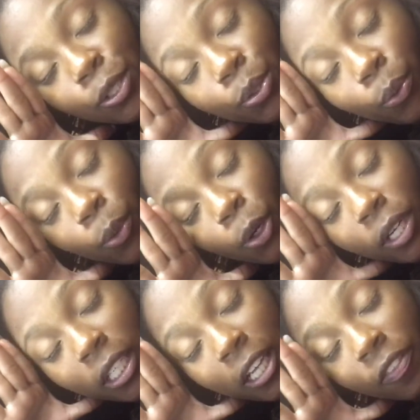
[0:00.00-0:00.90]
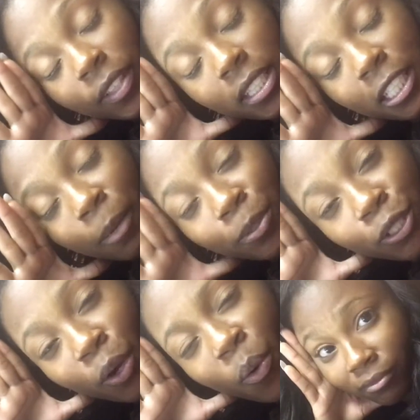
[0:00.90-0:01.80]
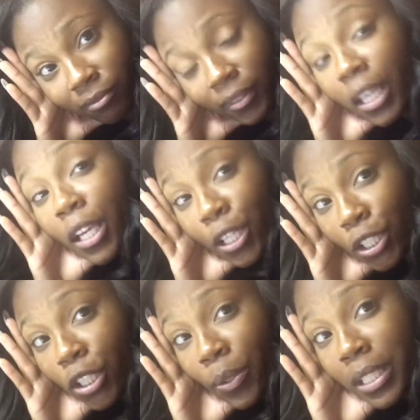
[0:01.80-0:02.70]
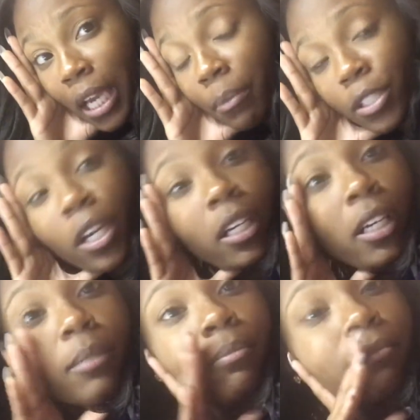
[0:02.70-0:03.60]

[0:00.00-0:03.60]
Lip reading: sorority in the step show. So it's time to turn up.